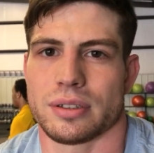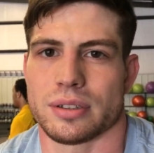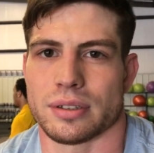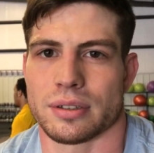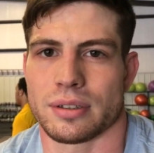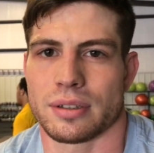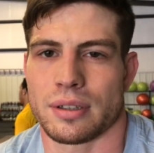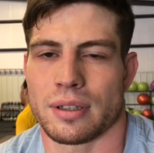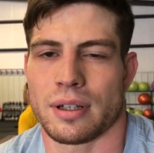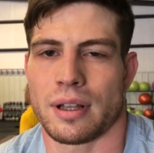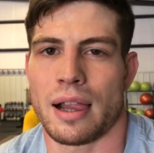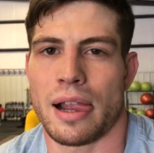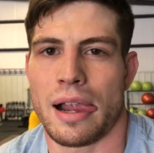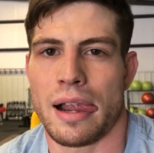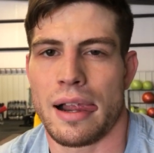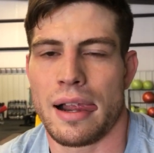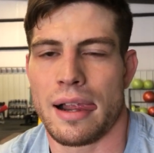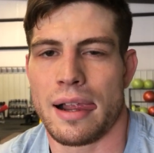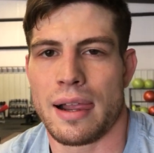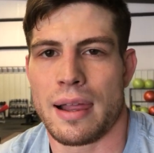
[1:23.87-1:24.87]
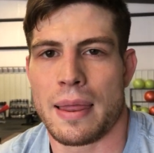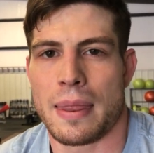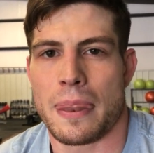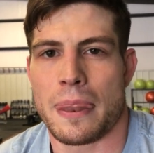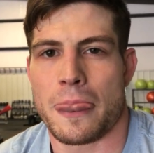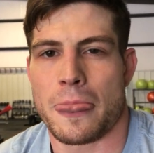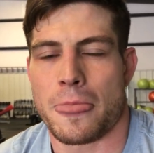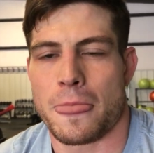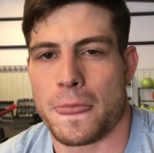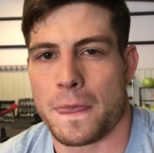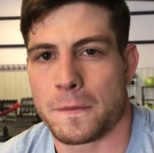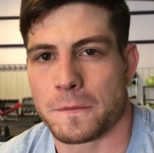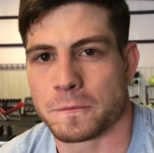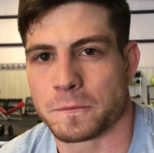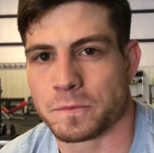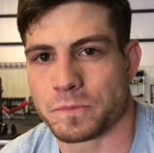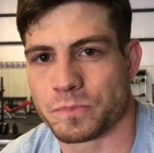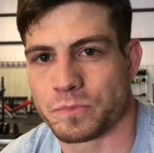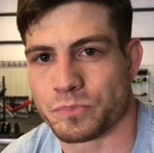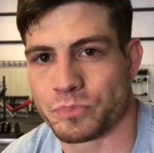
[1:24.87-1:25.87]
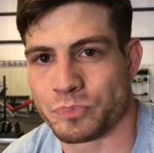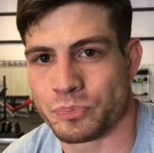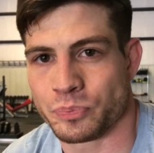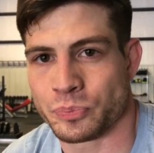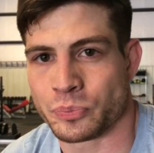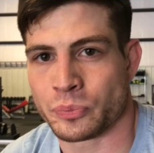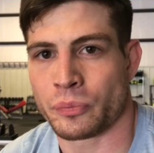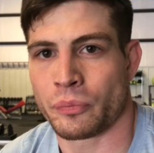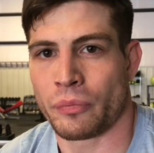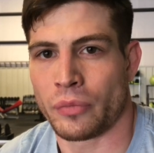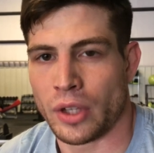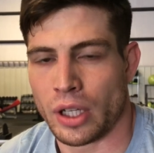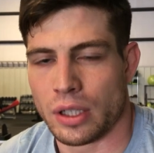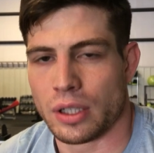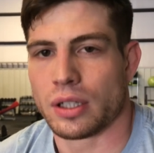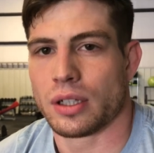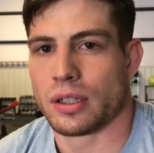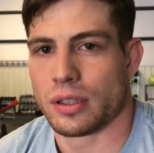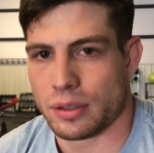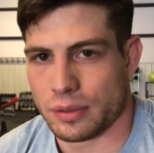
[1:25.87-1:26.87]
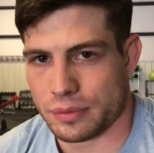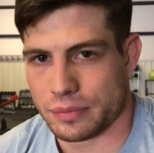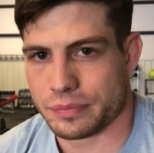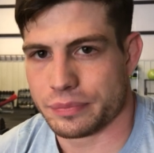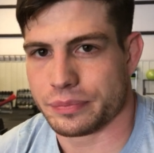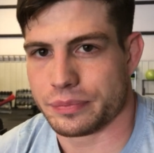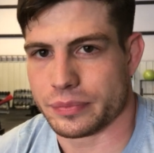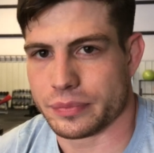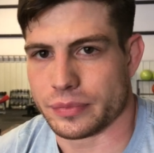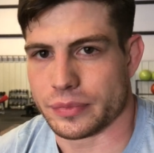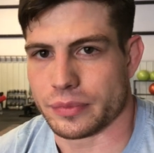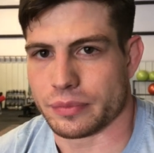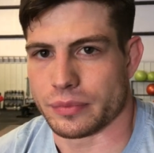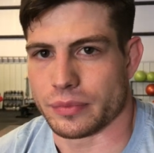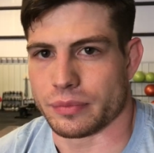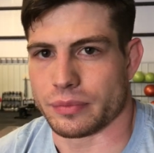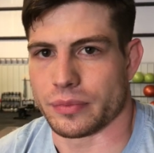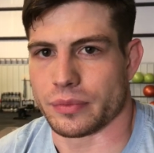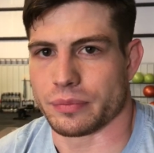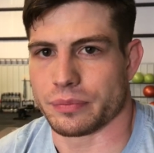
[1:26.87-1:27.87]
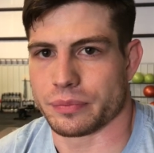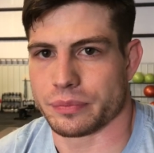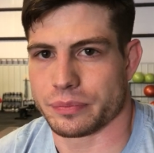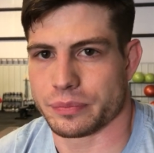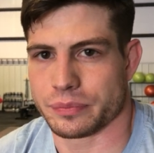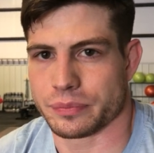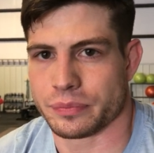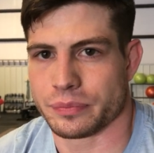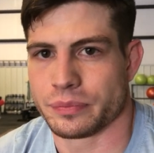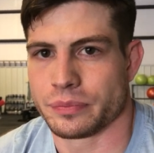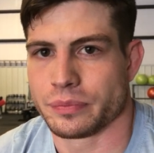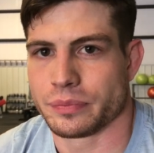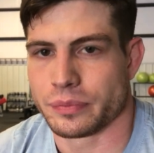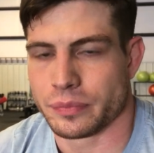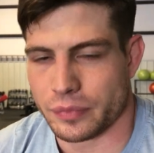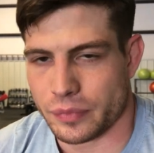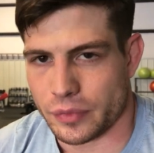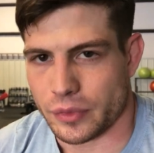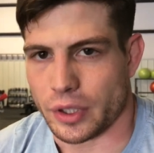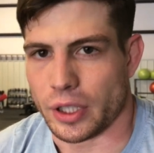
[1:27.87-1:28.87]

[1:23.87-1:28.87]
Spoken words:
So you guys are going to keep going. You got Colorado, California, Florida.